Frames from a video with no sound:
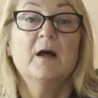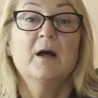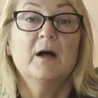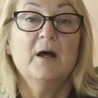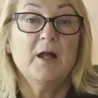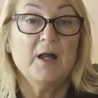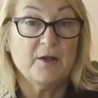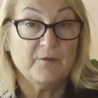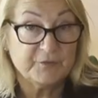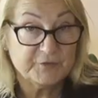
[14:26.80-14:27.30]

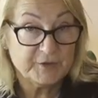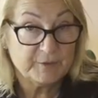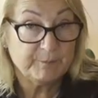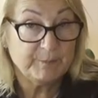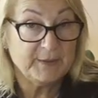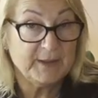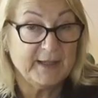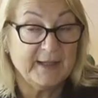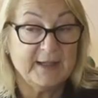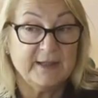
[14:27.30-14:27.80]
After
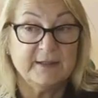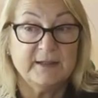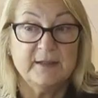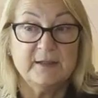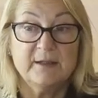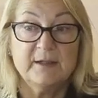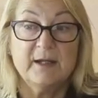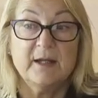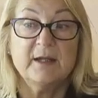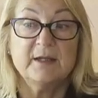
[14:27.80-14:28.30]

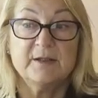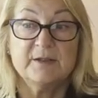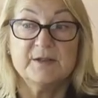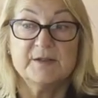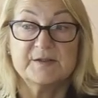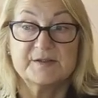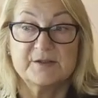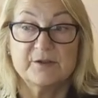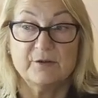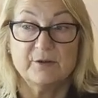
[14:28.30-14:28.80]
planning and
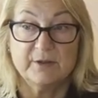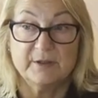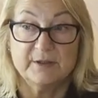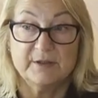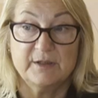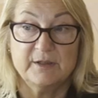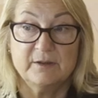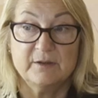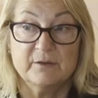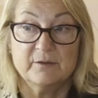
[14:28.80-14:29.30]

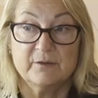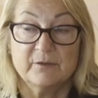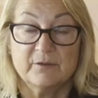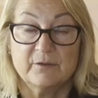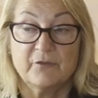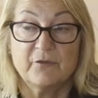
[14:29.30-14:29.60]
designing,